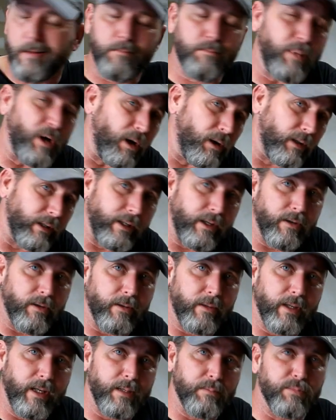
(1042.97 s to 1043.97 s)

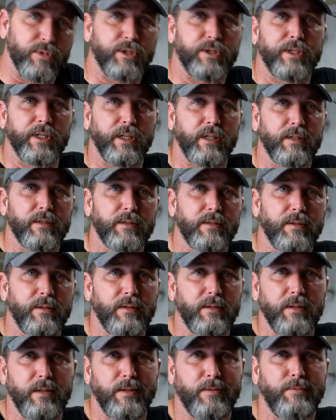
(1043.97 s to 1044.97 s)
polyurethane
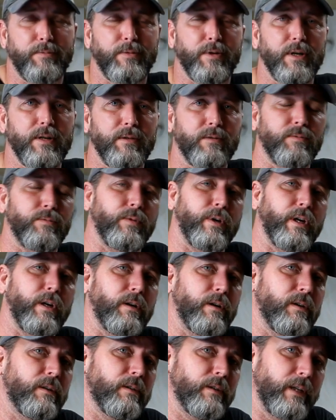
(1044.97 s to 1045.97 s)
bushings, front and
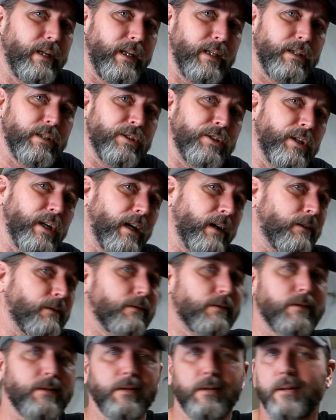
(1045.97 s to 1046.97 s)
rear, in the
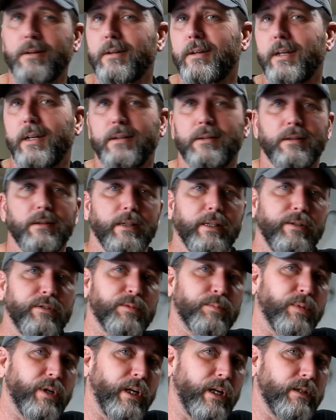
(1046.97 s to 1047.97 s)
shackles, in the leaf
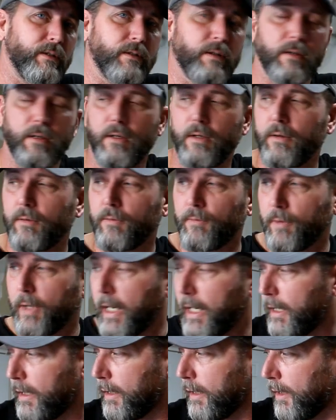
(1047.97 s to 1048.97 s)
springs,
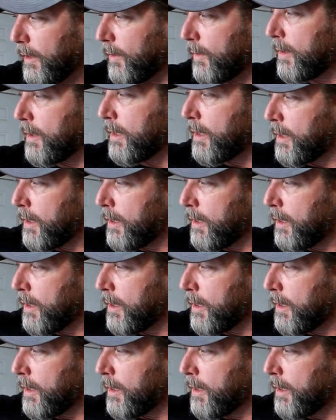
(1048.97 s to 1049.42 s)
ready to go.